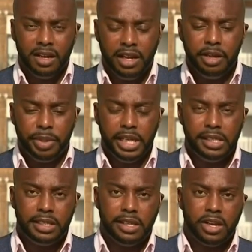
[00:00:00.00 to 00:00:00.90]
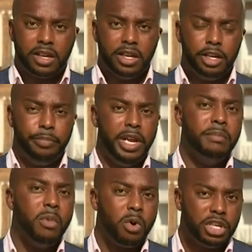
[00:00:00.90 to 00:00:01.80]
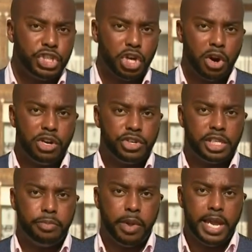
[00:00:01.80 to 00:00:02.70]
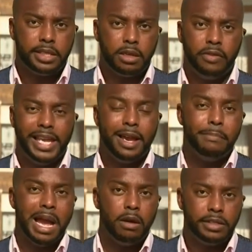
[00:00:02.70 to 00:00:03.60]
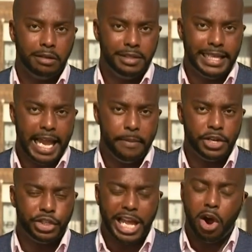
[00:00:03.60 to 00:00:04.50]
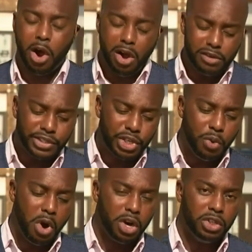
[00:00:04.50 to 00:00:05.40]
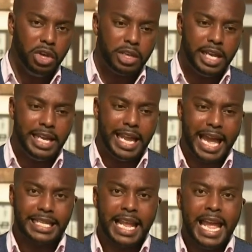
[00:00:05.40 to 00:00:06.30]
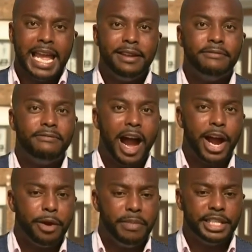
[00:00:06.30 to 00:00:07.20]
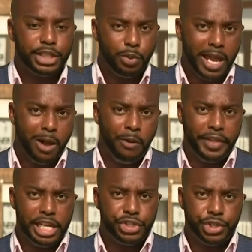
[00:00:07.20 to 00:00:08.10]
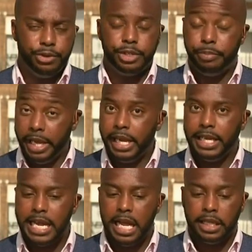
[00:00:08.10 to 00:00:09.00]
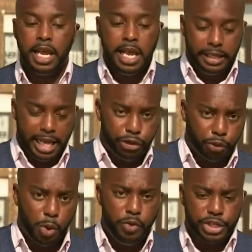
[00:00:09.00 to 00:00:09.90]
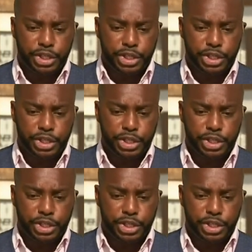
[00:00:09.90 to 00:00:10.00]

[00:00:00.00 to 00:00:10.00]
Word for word: And police say there could be more charges based on the amount of damage. They also are looking at environmental health issues, being that they throw the